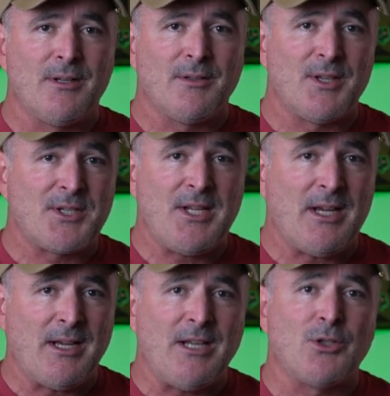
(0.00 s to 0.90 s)
the
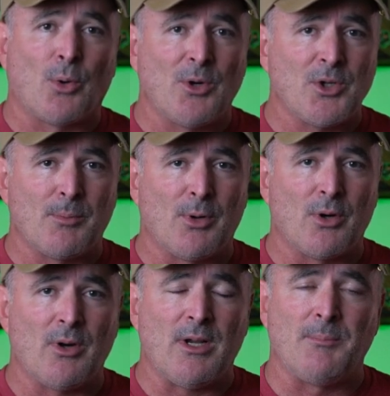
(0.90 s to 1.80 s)
CIA torture
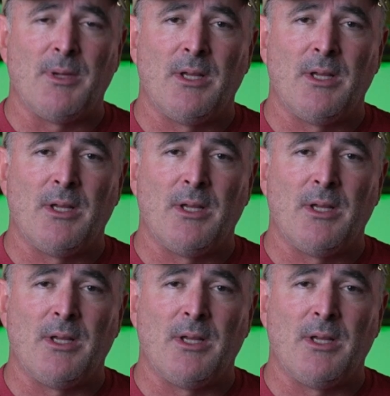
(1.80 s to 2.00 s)
program,